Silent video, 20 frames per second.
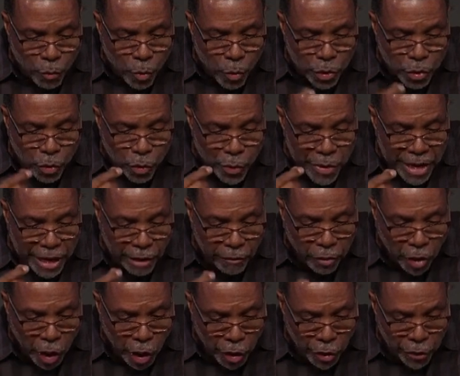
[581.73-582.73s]
which we have
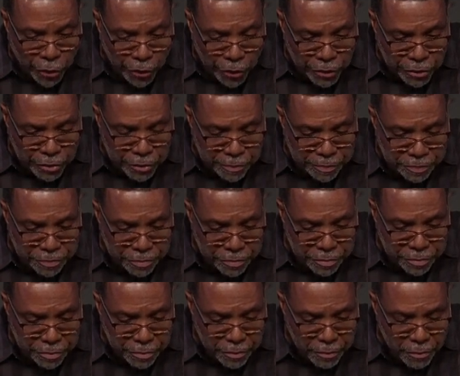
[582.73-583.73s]
heard,
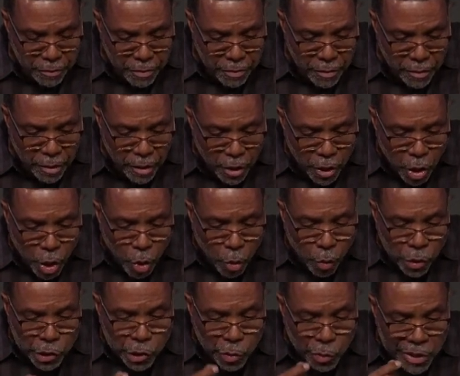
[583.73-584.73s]

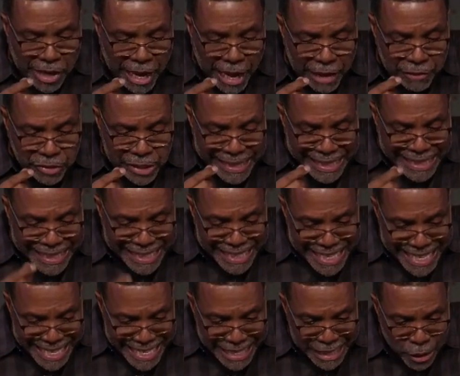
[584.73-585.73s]
which we have
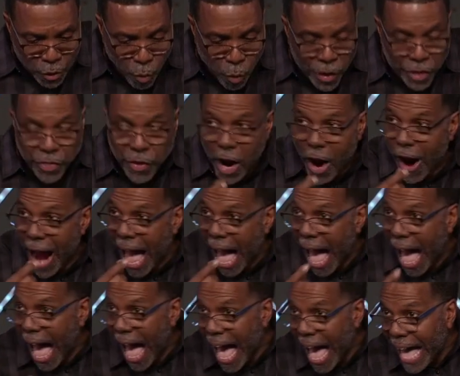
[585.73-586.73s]
seen with our
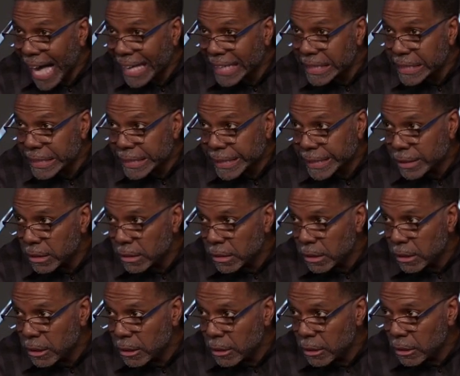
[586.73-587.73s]
eyes,
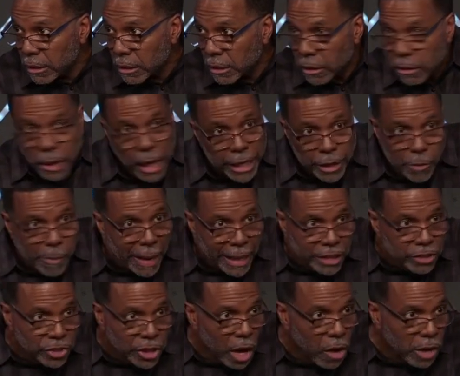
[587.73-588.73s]
ain't
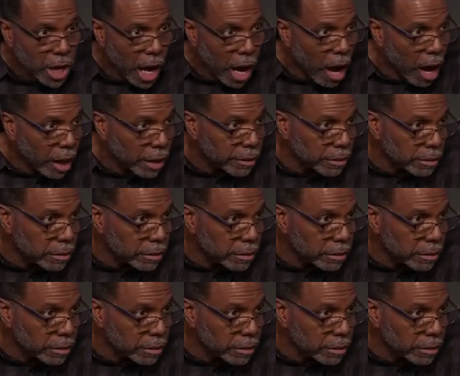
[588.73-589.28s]
nobody saw God.